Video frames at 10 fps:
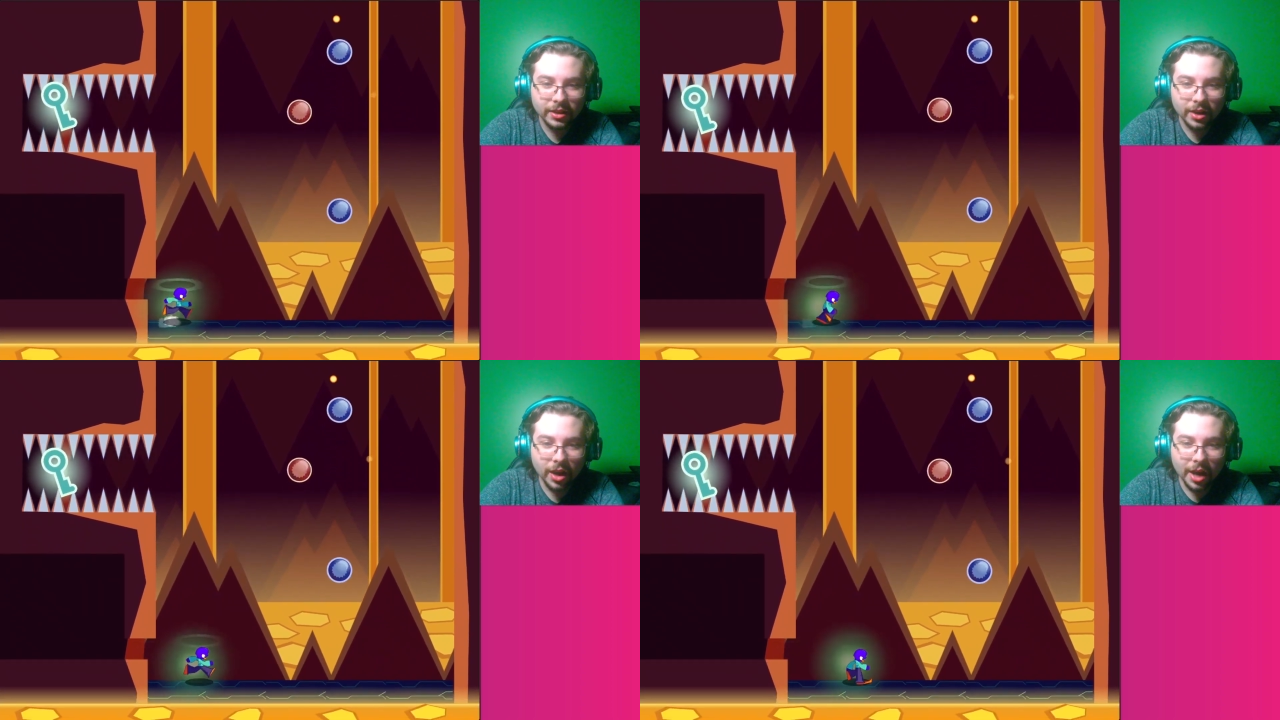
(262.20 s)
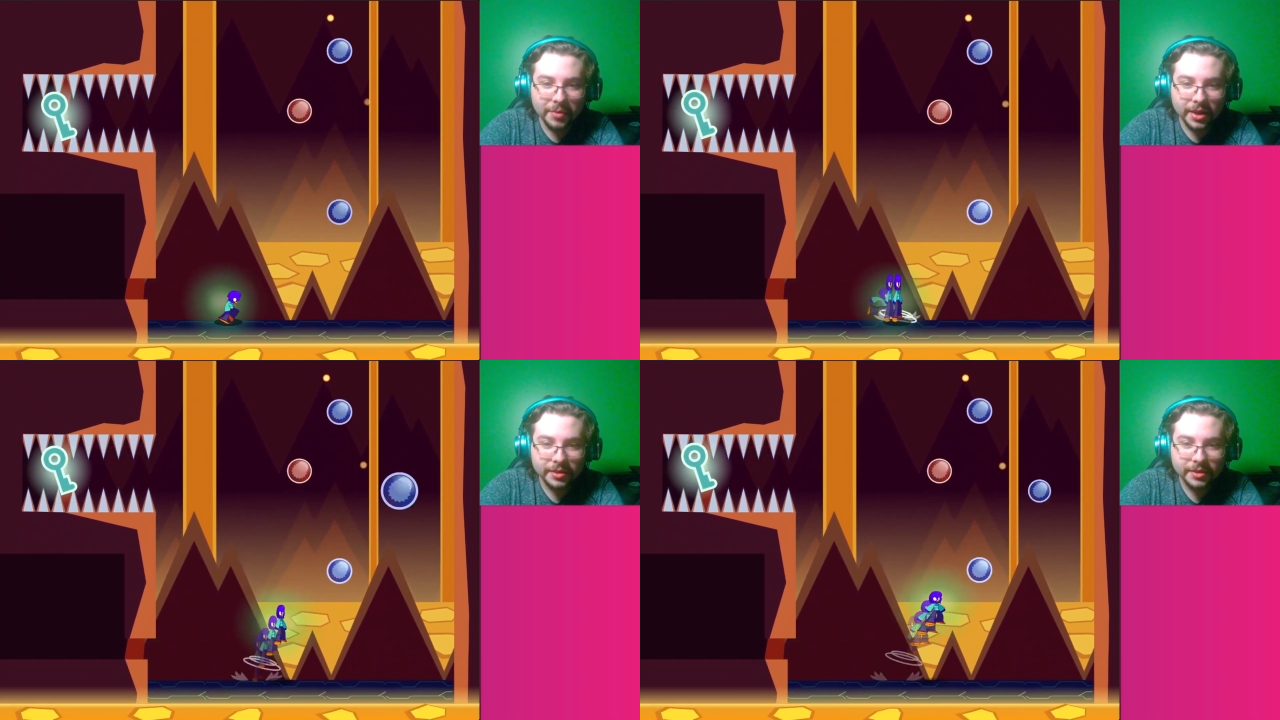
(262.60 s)
I
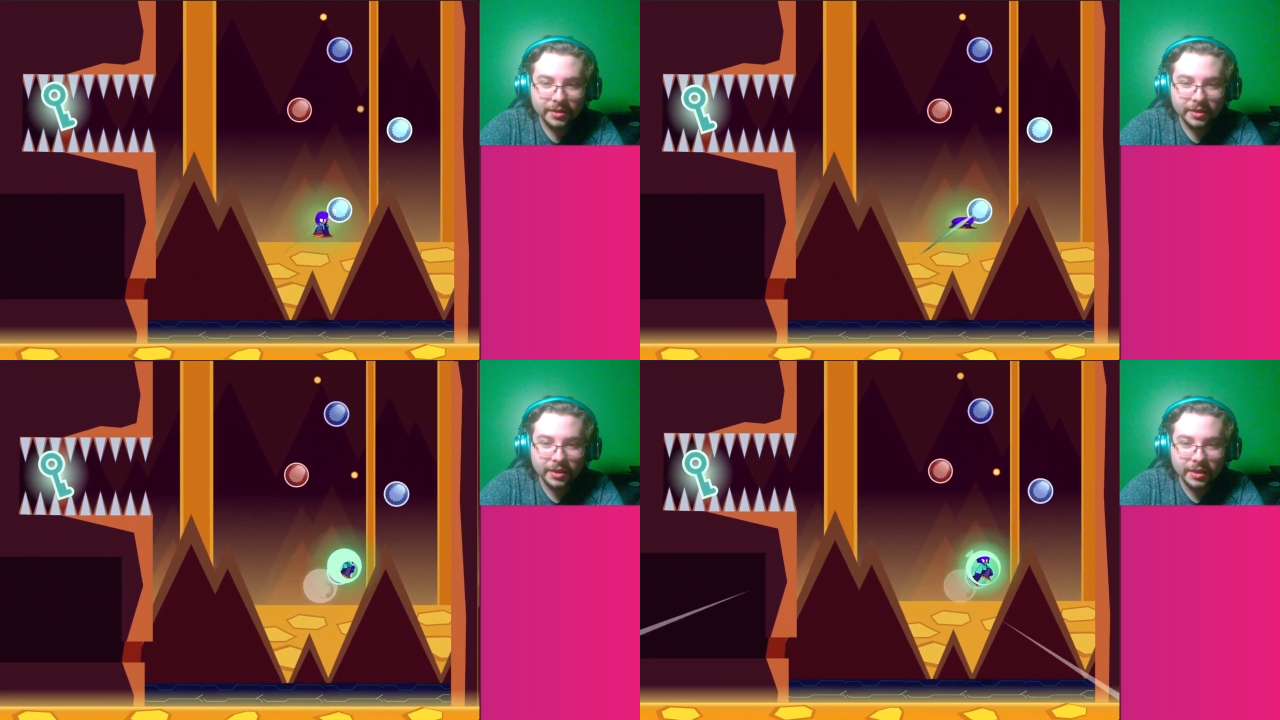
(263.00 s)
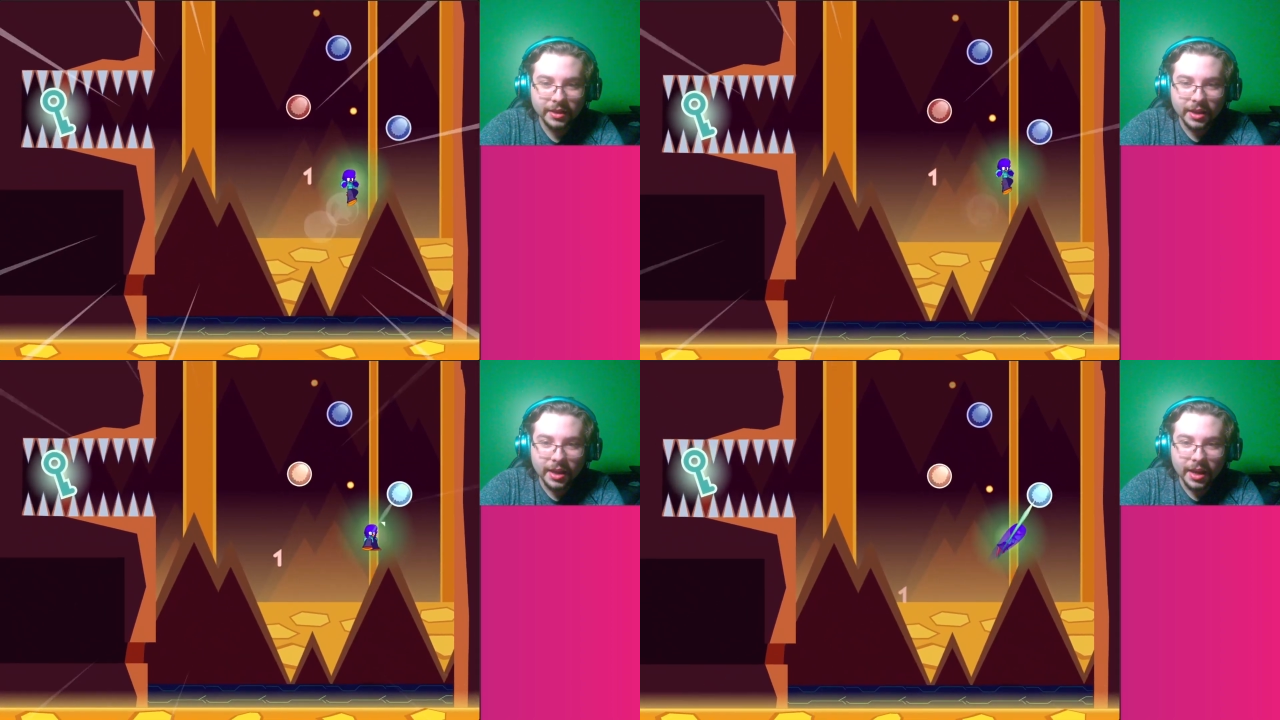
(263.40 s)
missed.
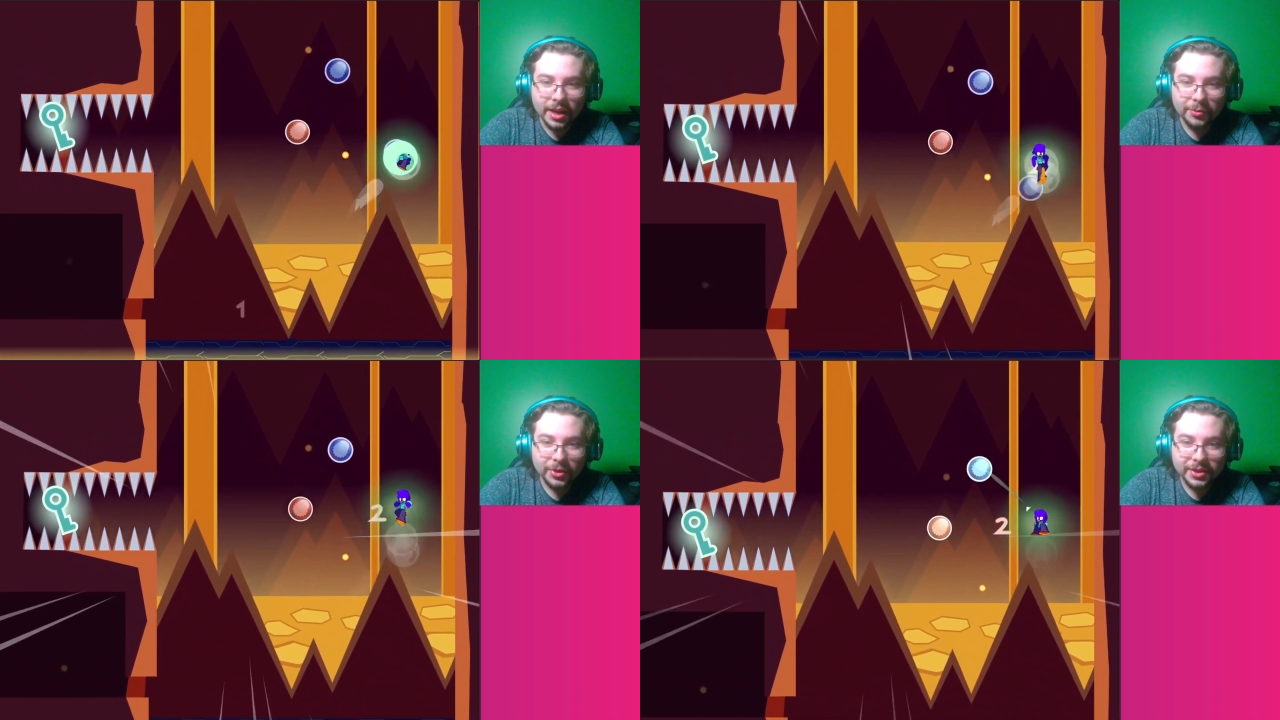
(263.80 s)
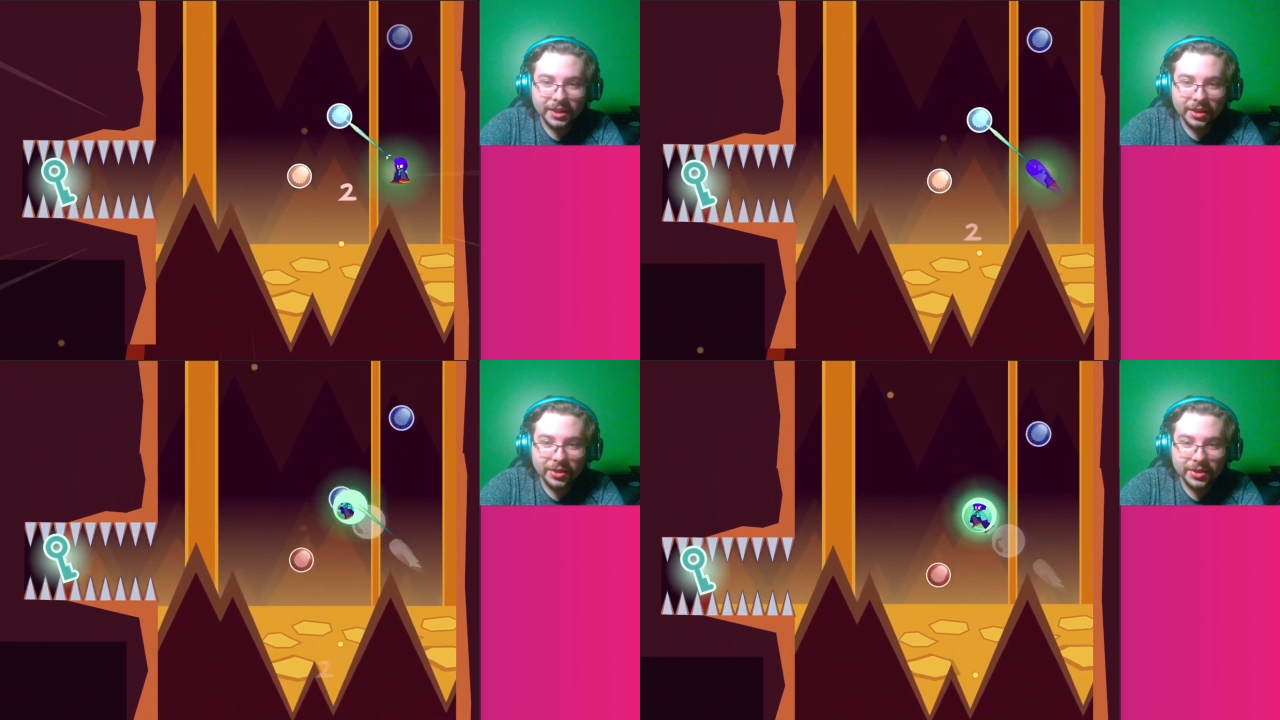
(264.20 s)
And will
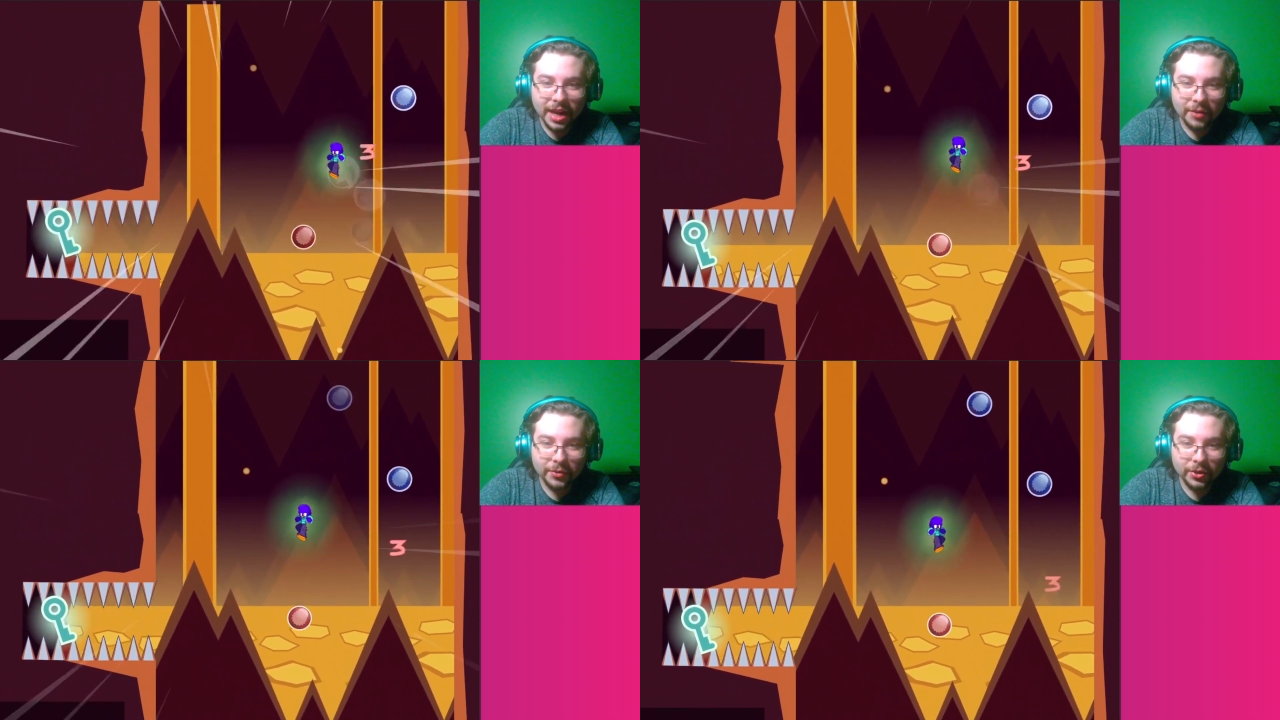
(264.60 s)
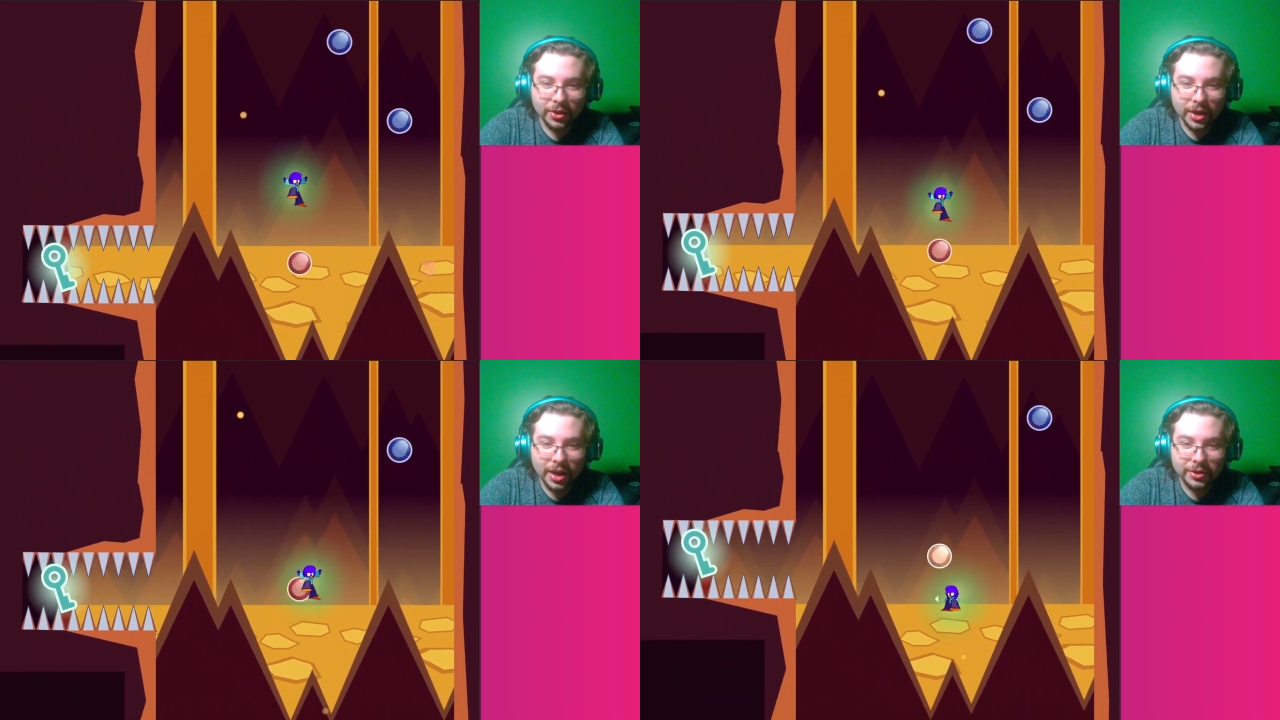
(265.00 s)
Cears ever
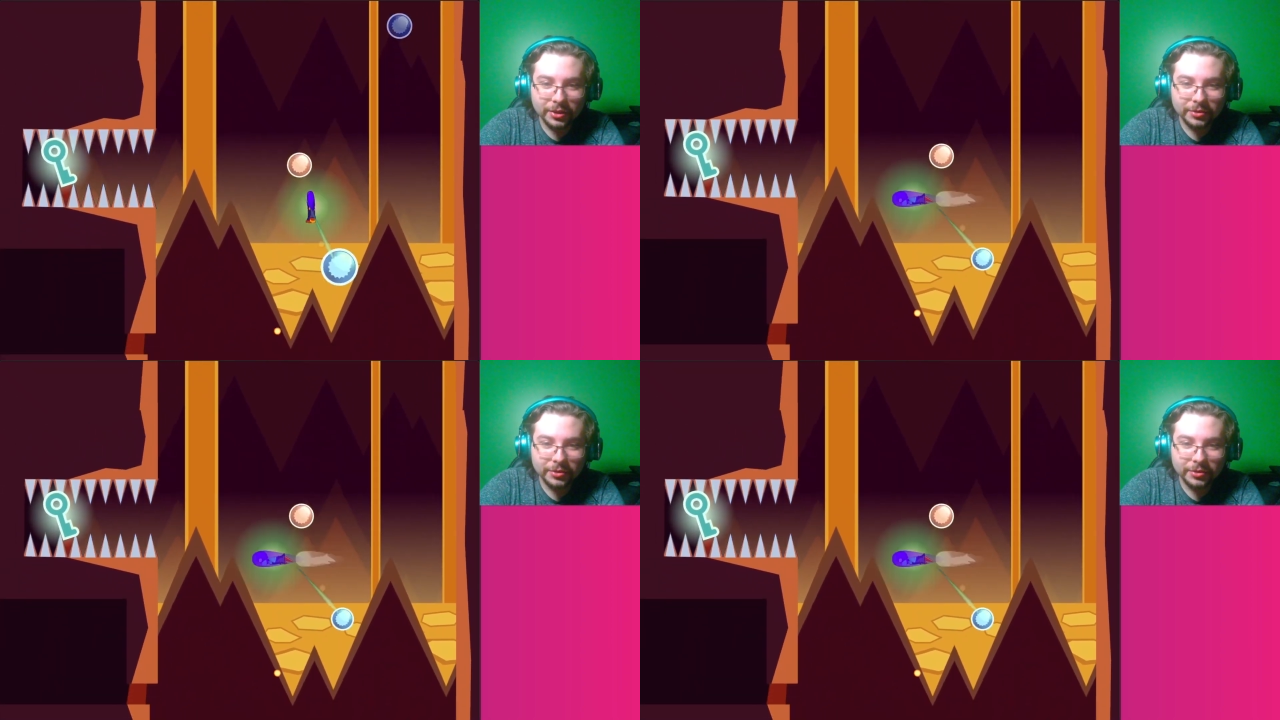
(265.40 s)
learn how to